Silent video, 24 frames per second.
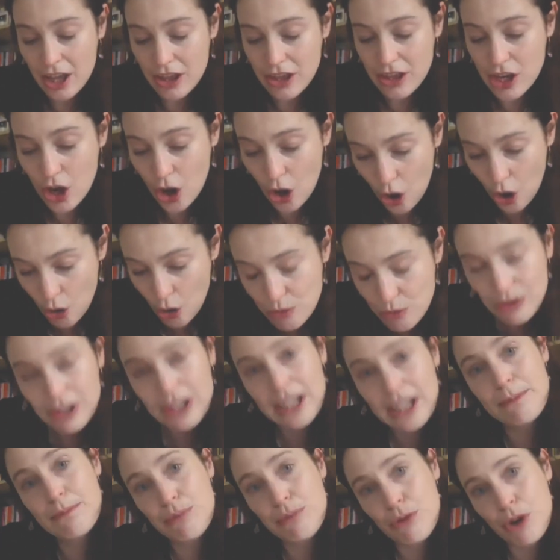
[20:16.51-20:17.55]
The
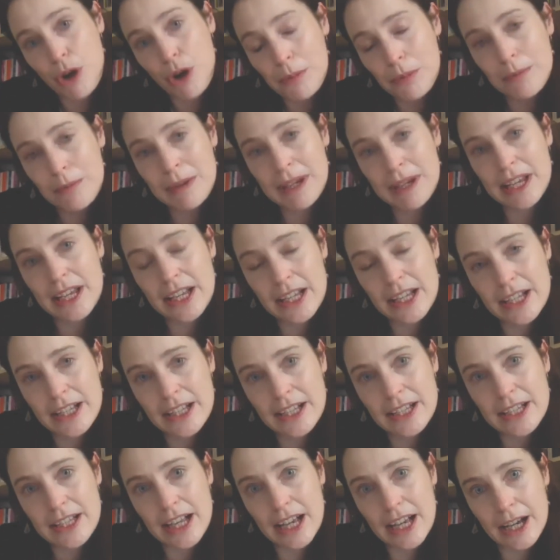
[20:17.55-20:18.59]
only problem
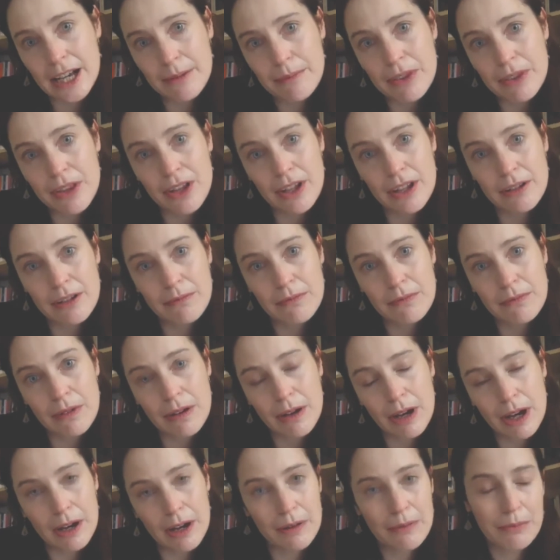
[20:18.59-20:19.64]
is that
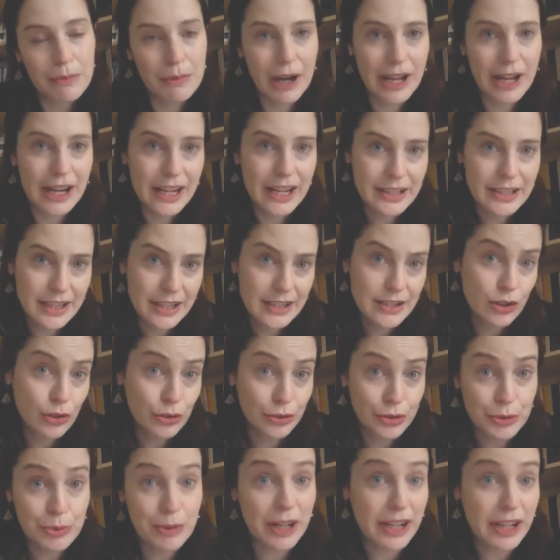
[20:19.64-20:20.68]
my ancestor
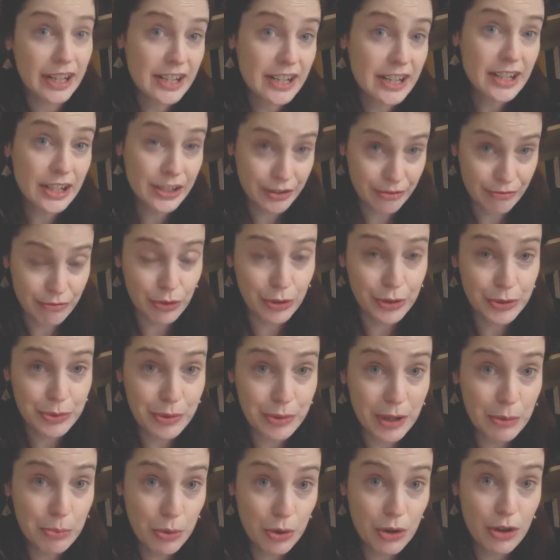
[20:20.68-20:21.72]
Antoine and his cousin
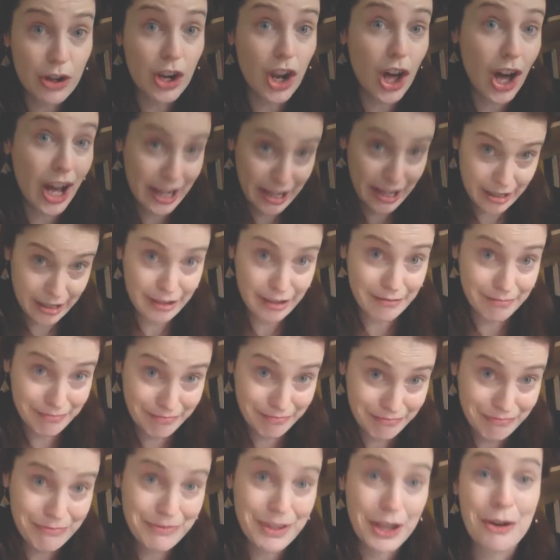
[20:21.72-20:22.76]
Francois were lying.
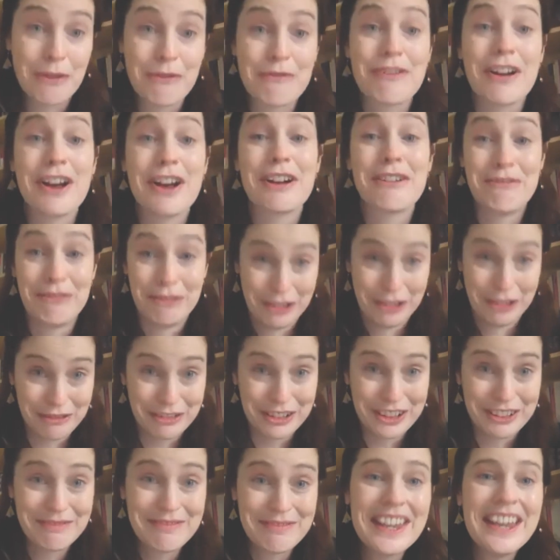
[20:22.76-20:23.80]
They were in fact full of
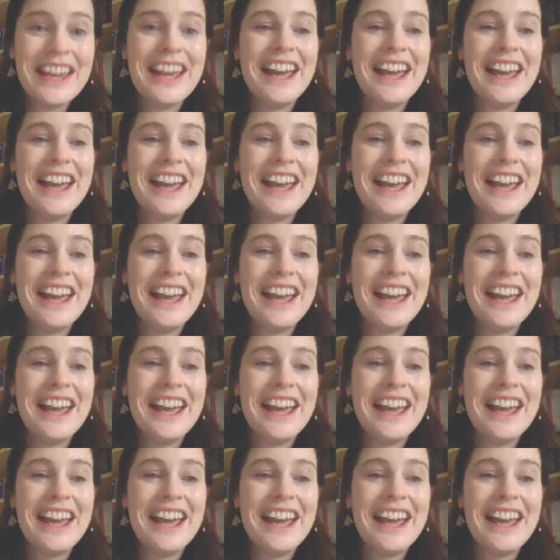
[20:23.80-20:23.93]
it.